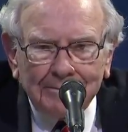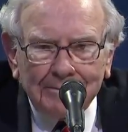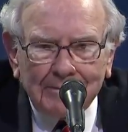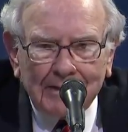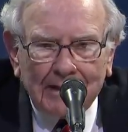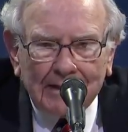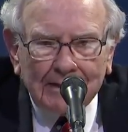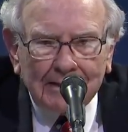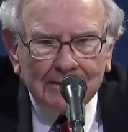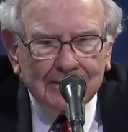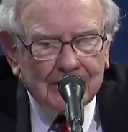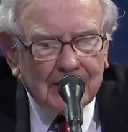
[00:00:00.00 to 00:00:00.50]

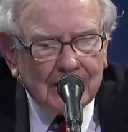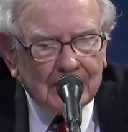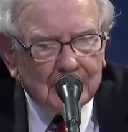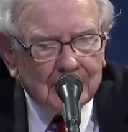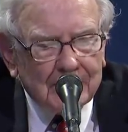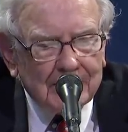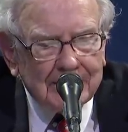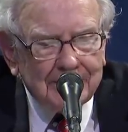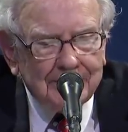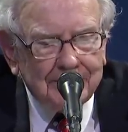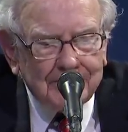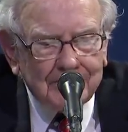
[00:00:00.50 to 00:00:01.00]
like I say,
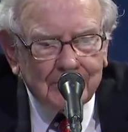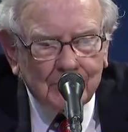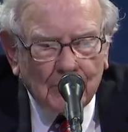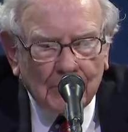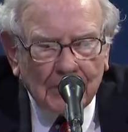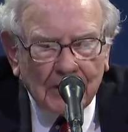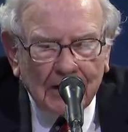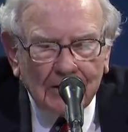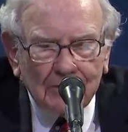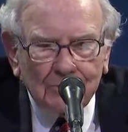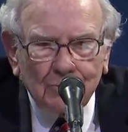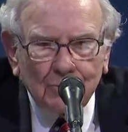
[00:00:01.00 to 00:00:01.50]

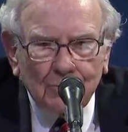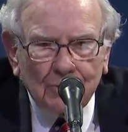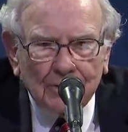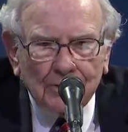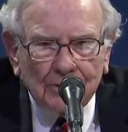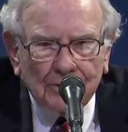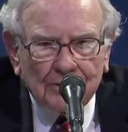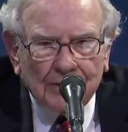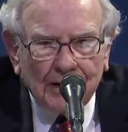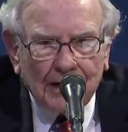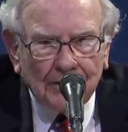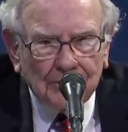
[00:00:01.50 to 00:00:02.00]

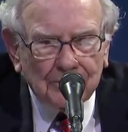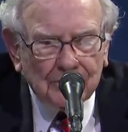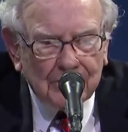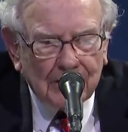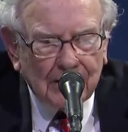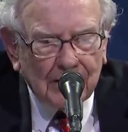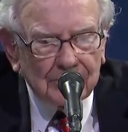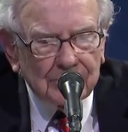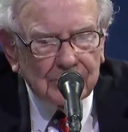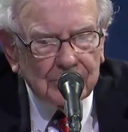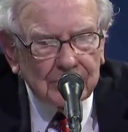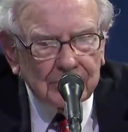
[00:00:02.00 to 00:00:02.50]
200,000
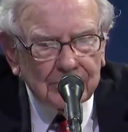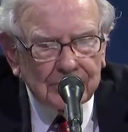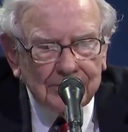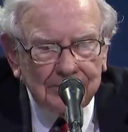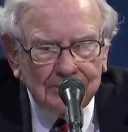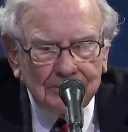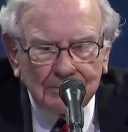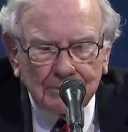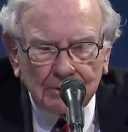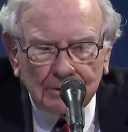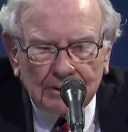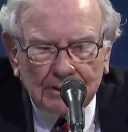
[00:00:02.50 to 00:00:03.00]
ounces
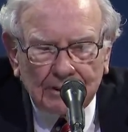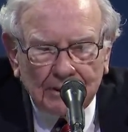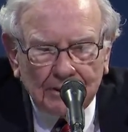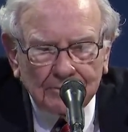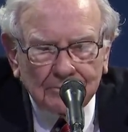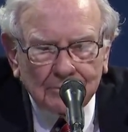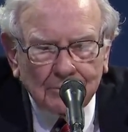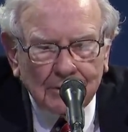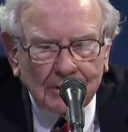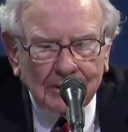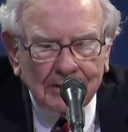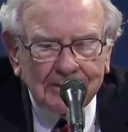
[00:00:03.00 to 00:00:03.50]
took care
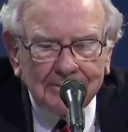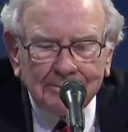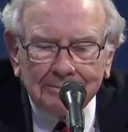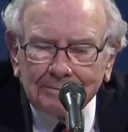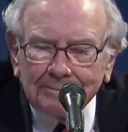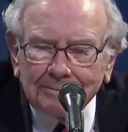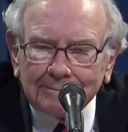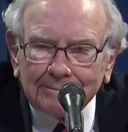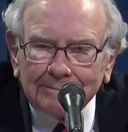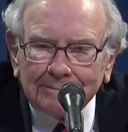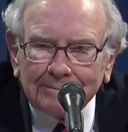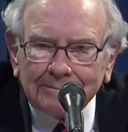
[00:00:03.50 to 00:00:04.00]
of
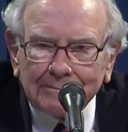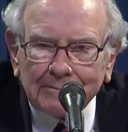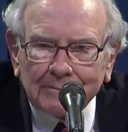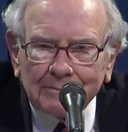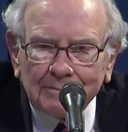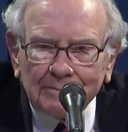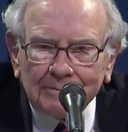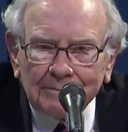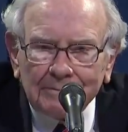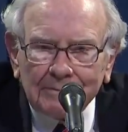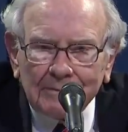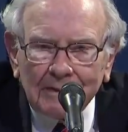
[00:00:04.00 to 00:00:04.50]

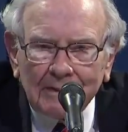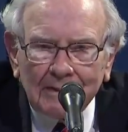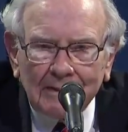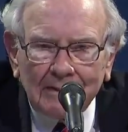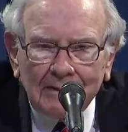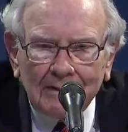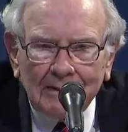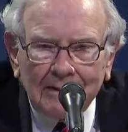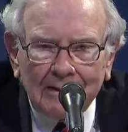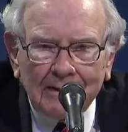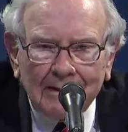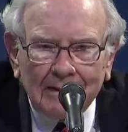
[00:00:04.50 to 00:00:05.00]

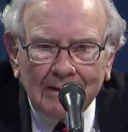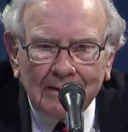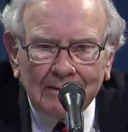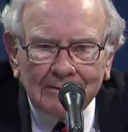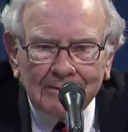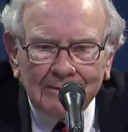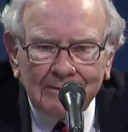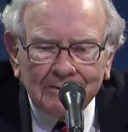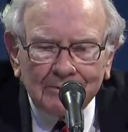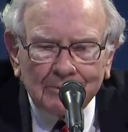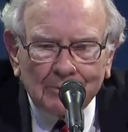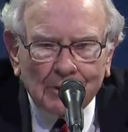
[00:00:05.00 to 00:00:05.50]

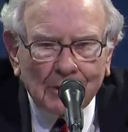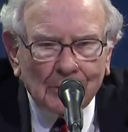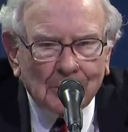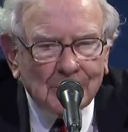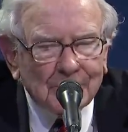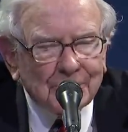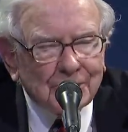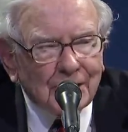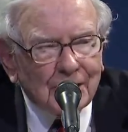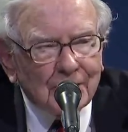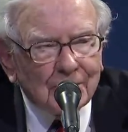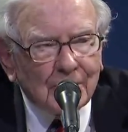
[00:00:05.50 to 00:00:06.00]

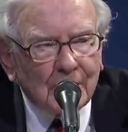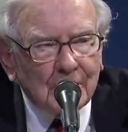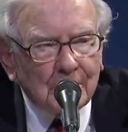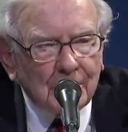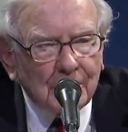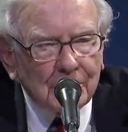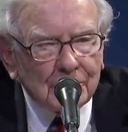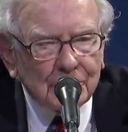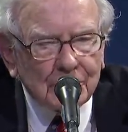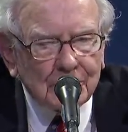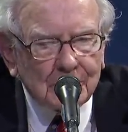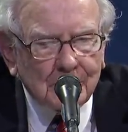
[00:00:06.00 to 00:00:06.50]
20% of our
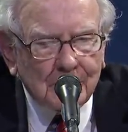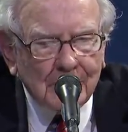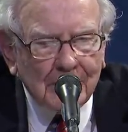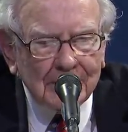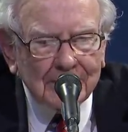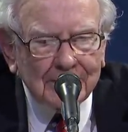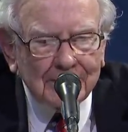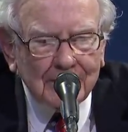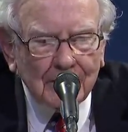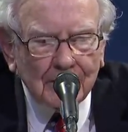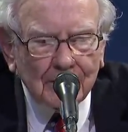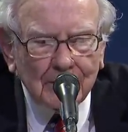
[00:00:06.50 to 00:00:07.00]
purchase
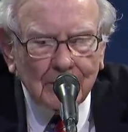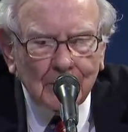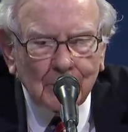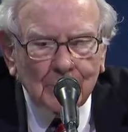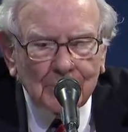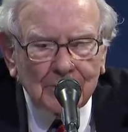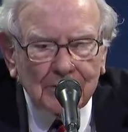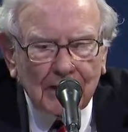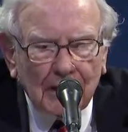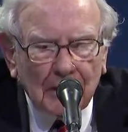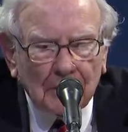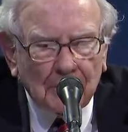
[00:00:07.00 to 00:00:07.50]
price. So the
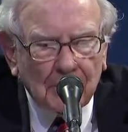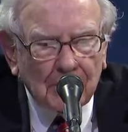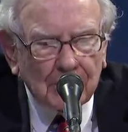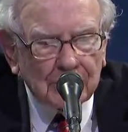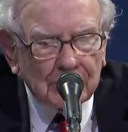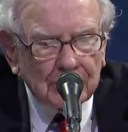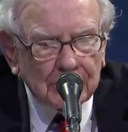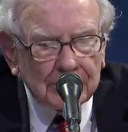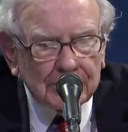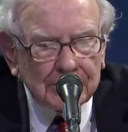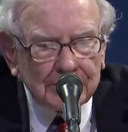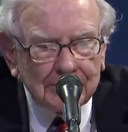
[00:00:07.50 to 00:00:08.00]
Louisiana
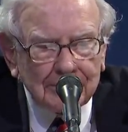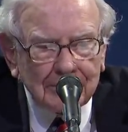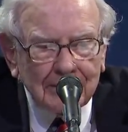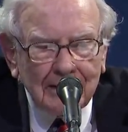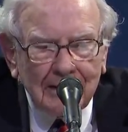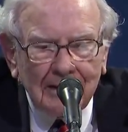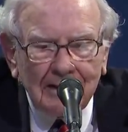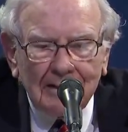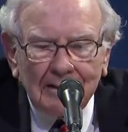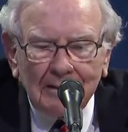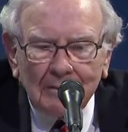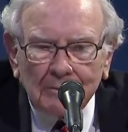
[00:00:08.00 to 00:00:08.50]
purchase
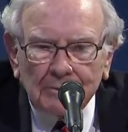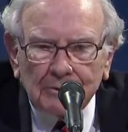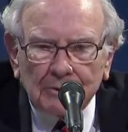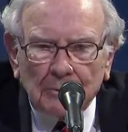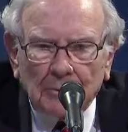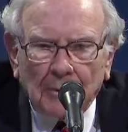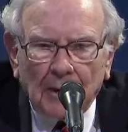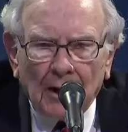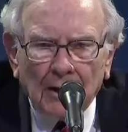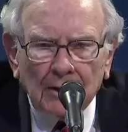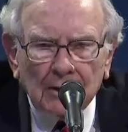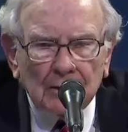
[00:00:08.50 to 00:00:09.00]
was a
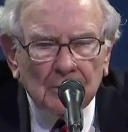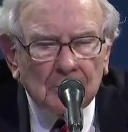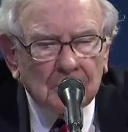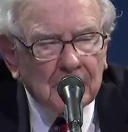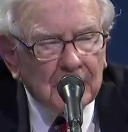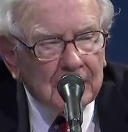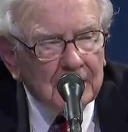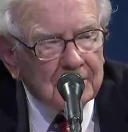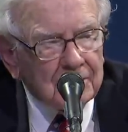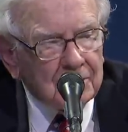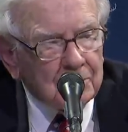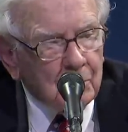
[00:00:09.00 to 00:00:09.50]
bargain,
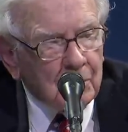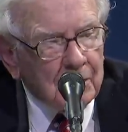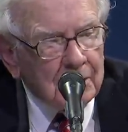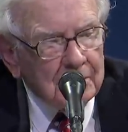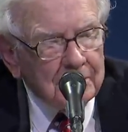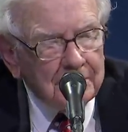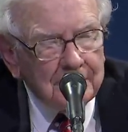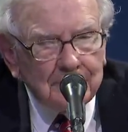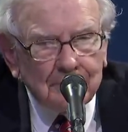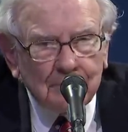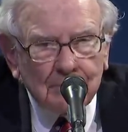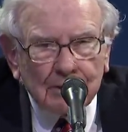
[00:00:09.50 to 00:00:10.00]
but it's what
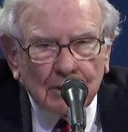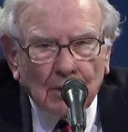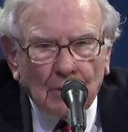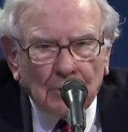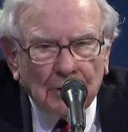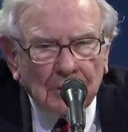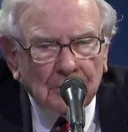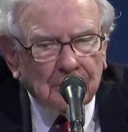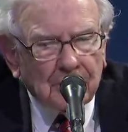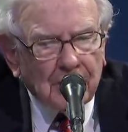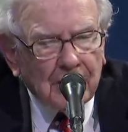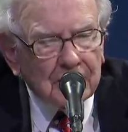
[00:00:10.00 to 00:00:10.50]
the
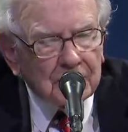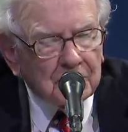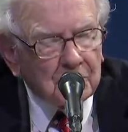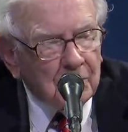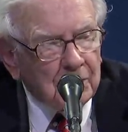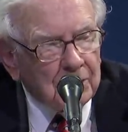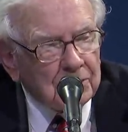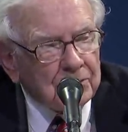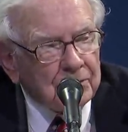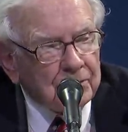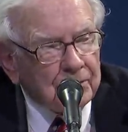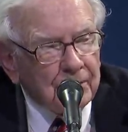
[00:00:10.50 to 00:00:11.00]
going price
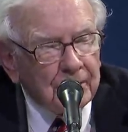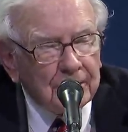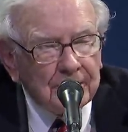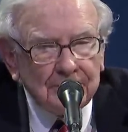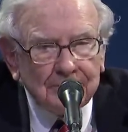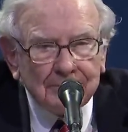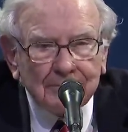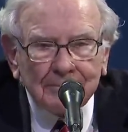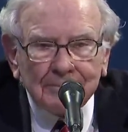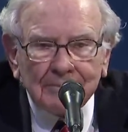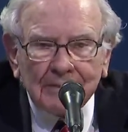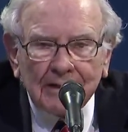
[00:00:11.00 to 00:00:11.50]
was for
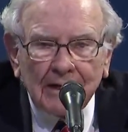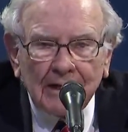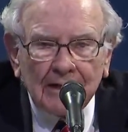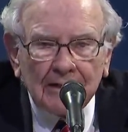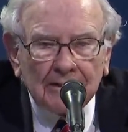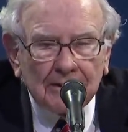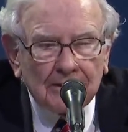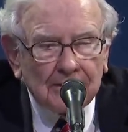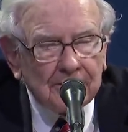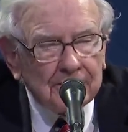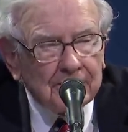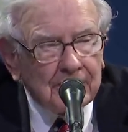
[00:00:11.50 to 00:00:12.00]

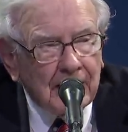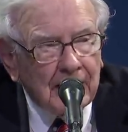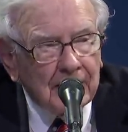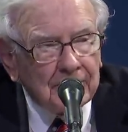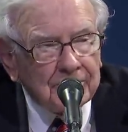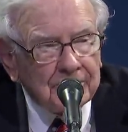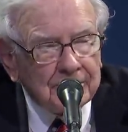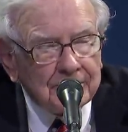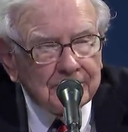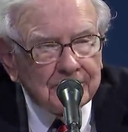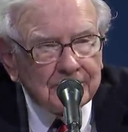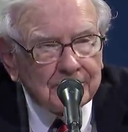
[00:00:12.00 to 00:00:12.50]

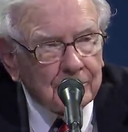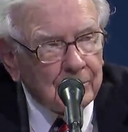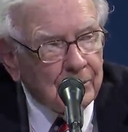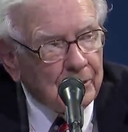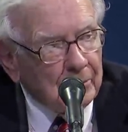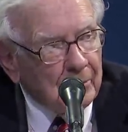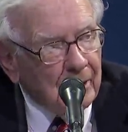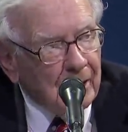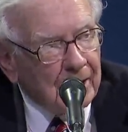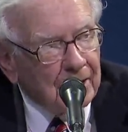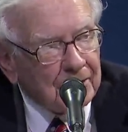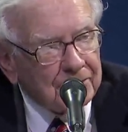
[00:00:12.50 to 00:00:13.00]
800,000
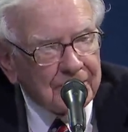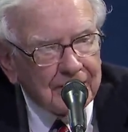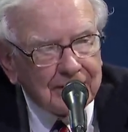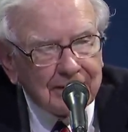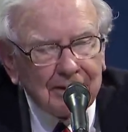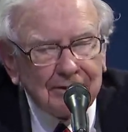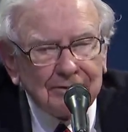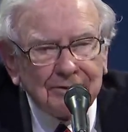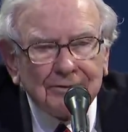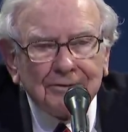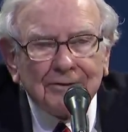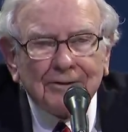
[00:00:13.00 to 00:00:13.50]
square miles, I
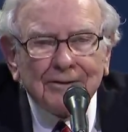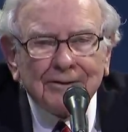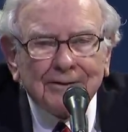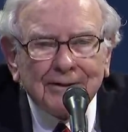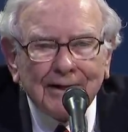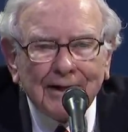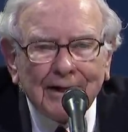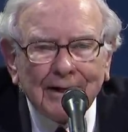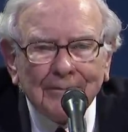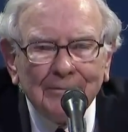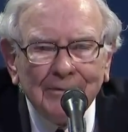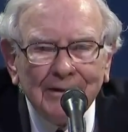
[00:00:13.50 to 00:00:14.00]
guess, at the
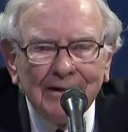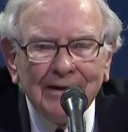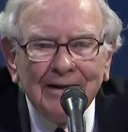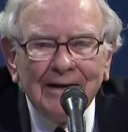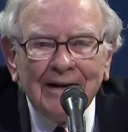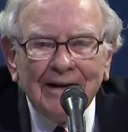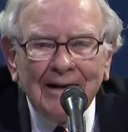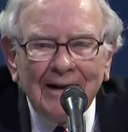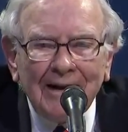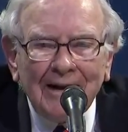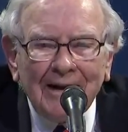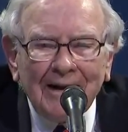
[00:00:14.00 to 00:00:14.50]
time,
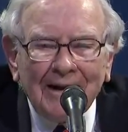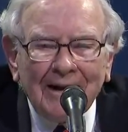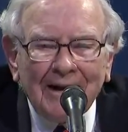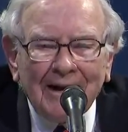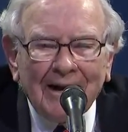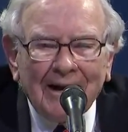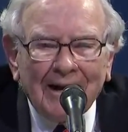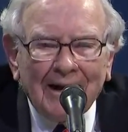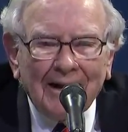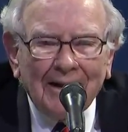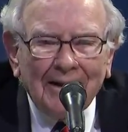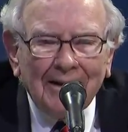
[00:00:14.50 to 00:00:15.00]

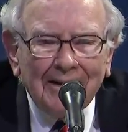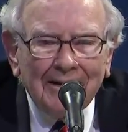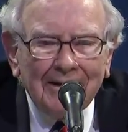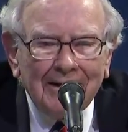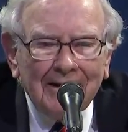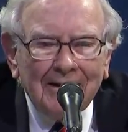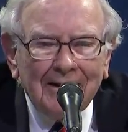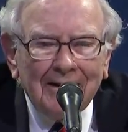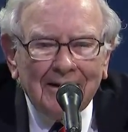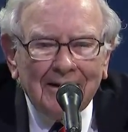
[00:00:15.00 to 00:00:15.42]
and